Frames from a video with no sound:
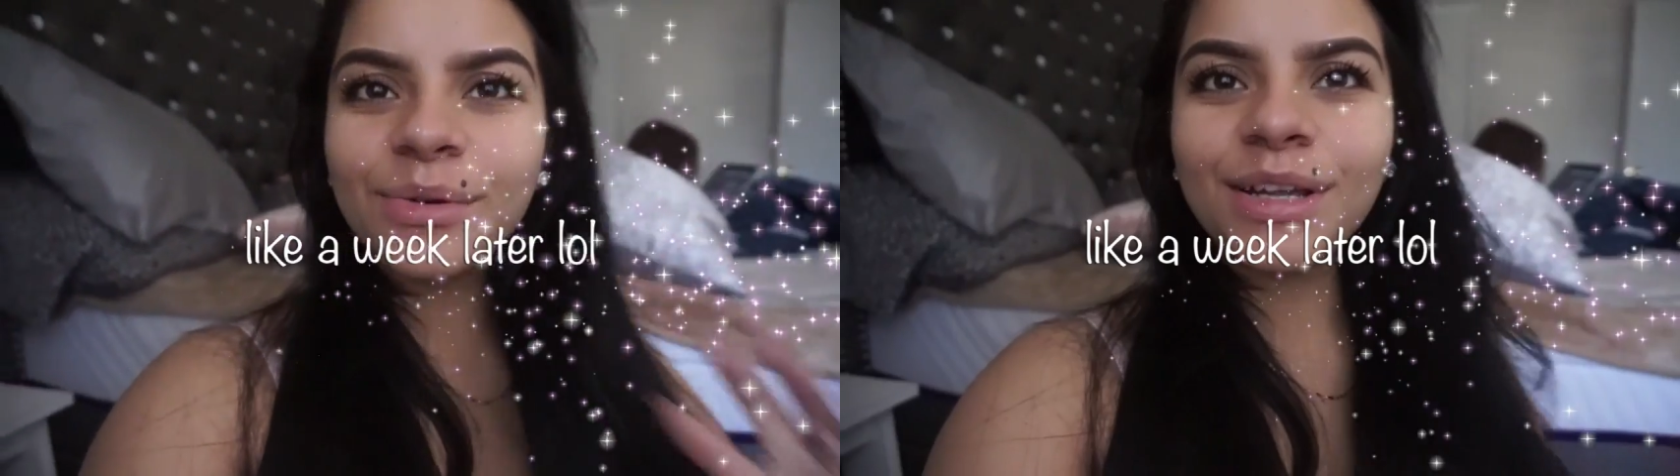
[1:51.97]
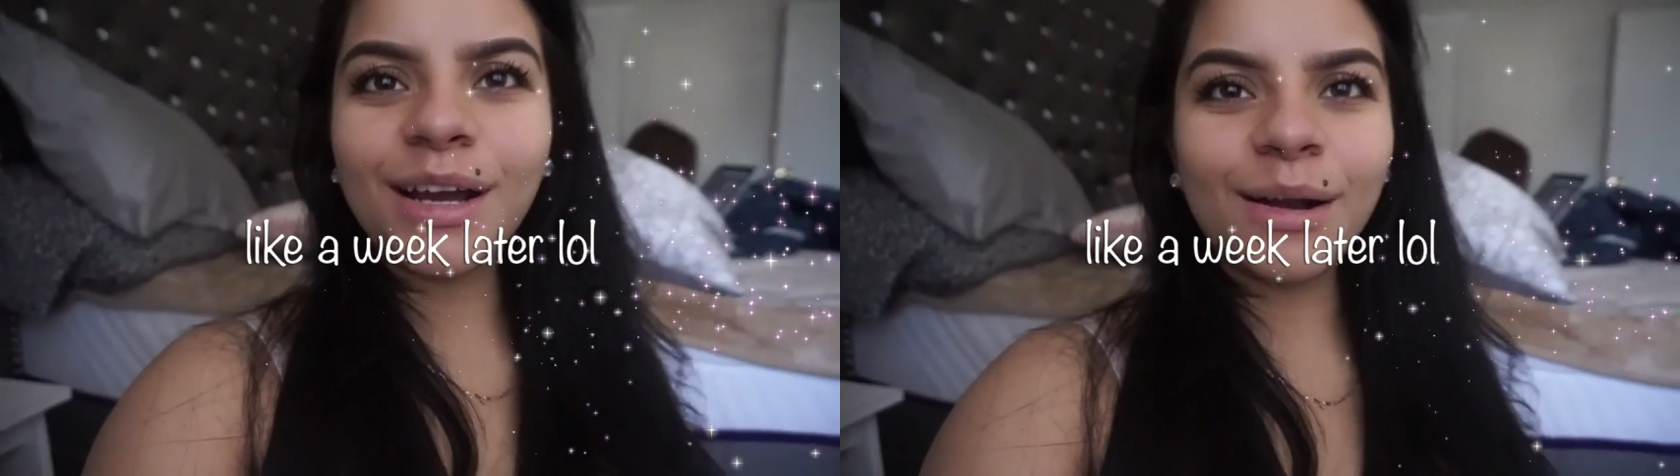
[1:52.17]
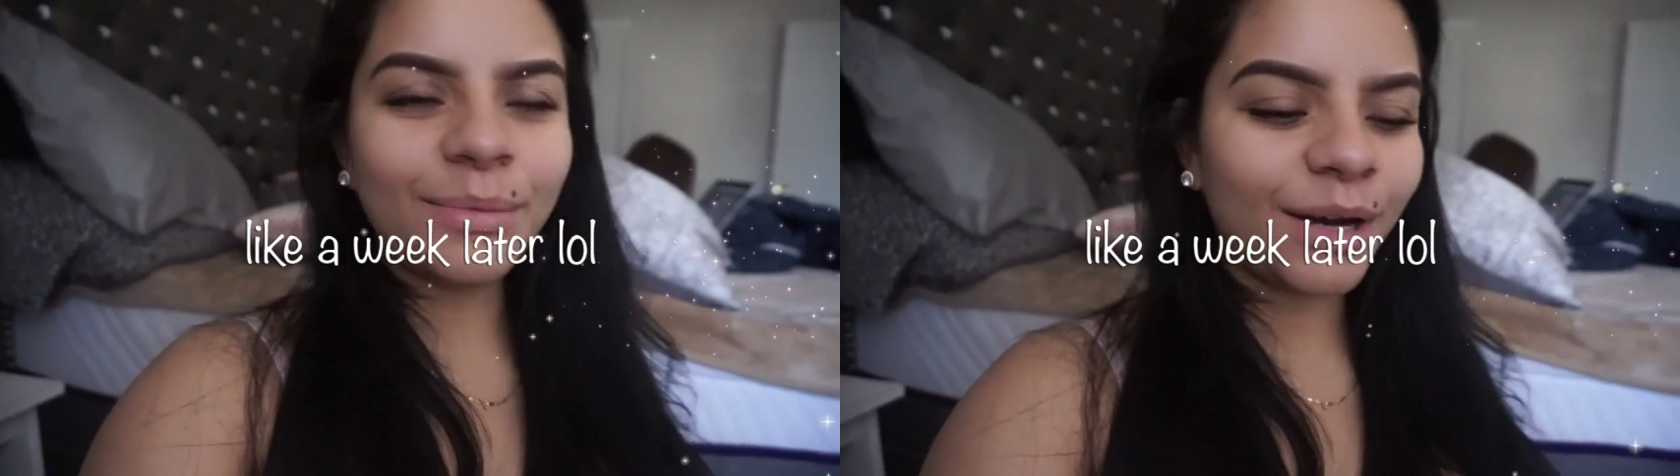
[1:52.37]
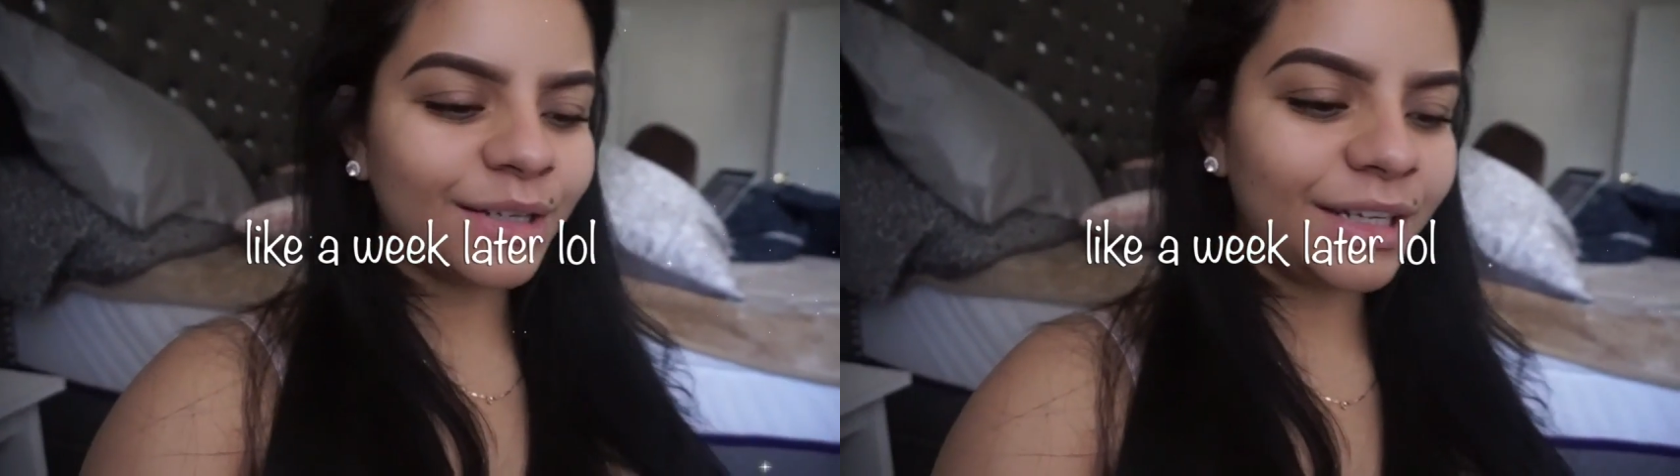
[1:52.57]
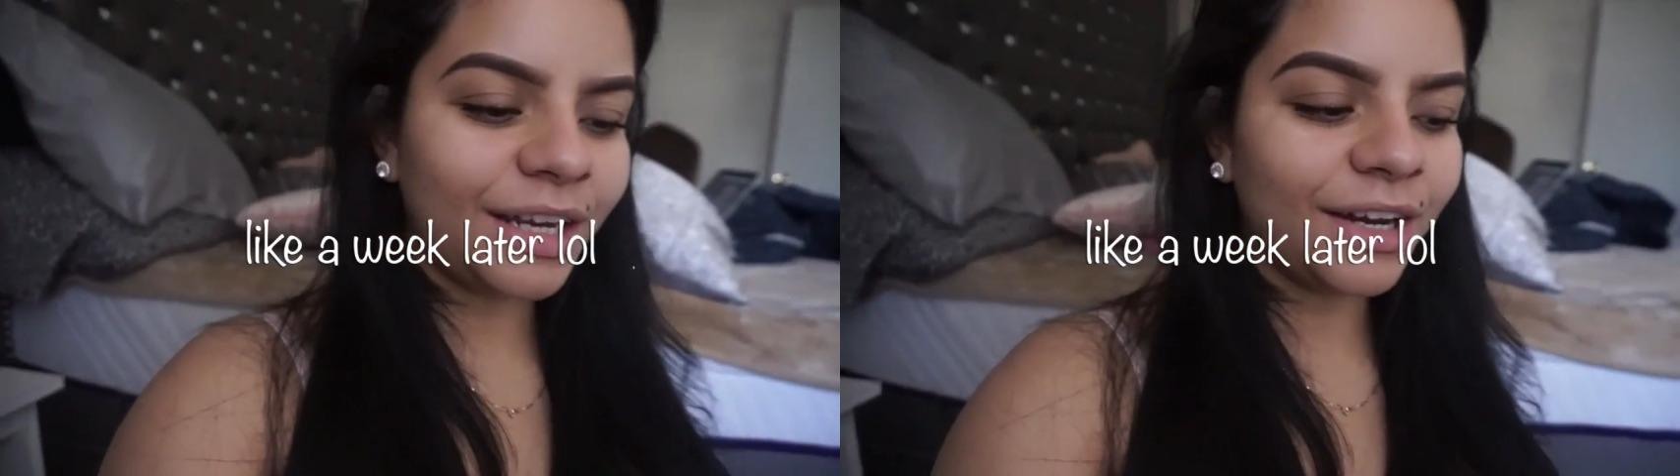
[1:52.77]
would come
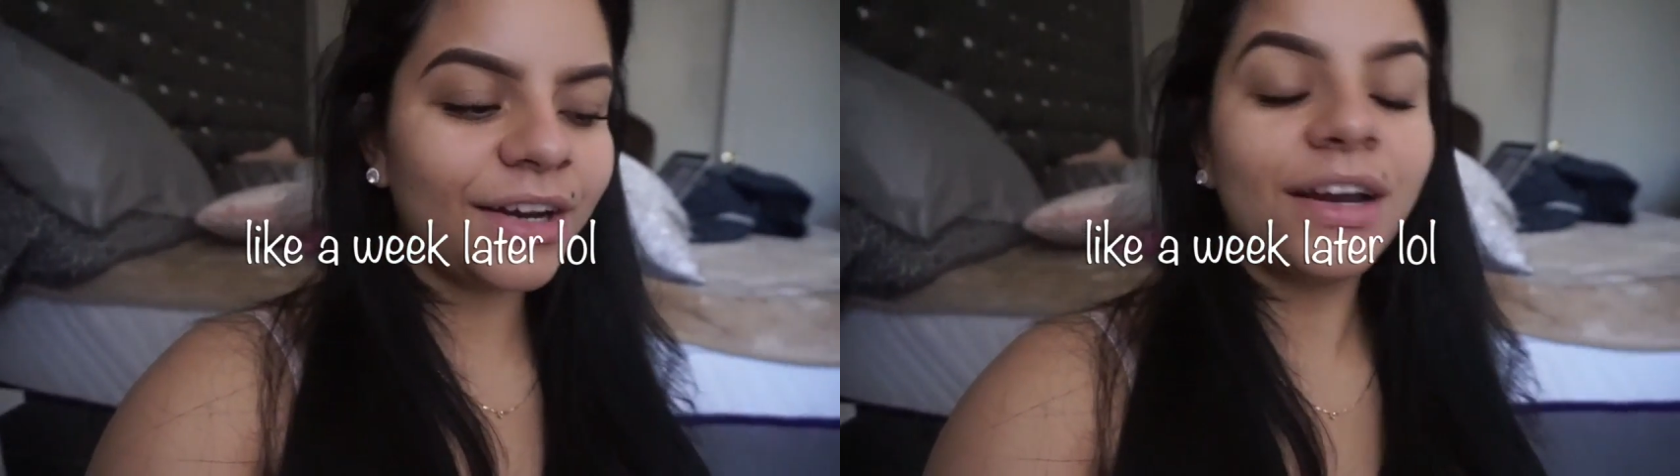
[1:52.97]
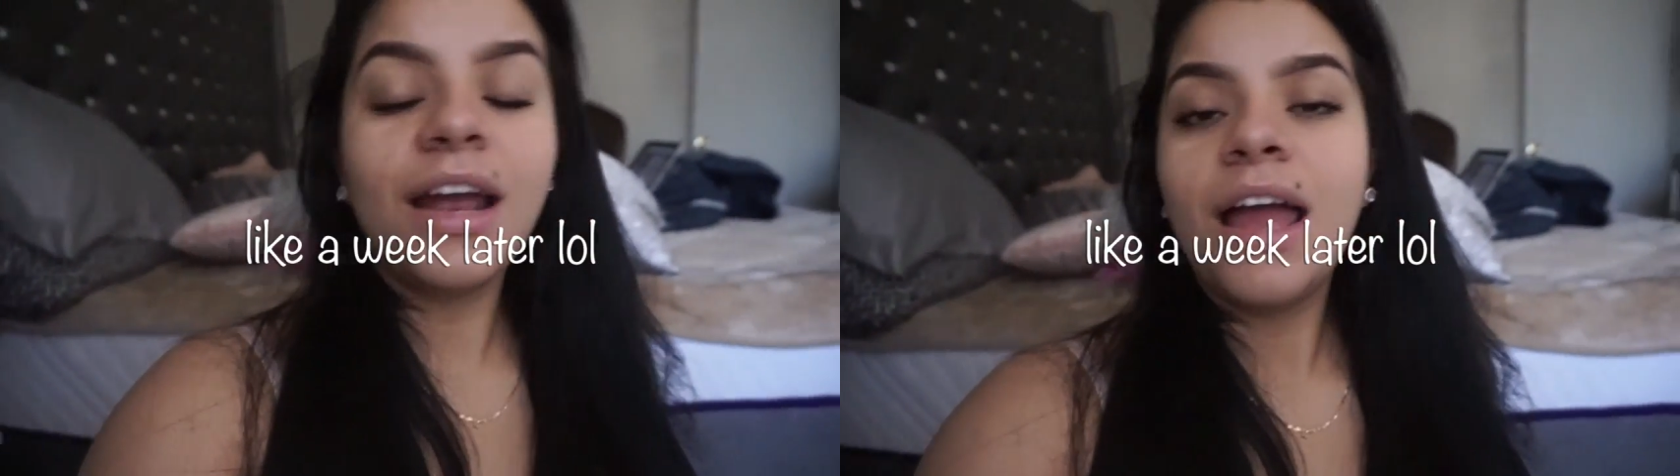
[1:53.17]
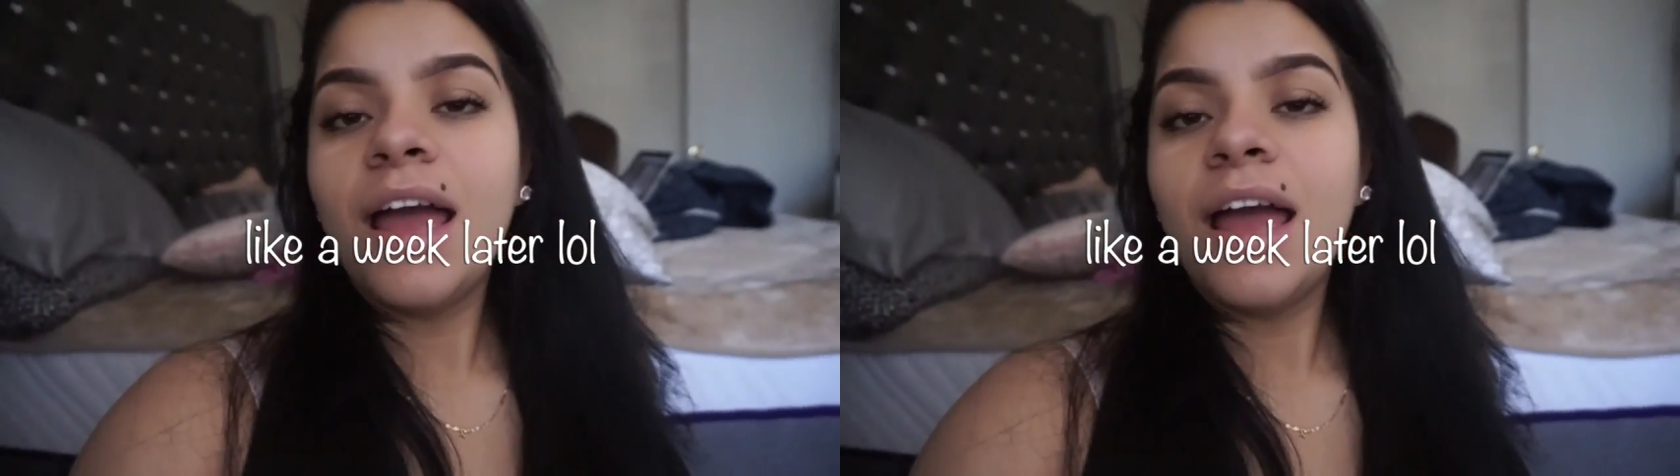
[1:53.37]
on here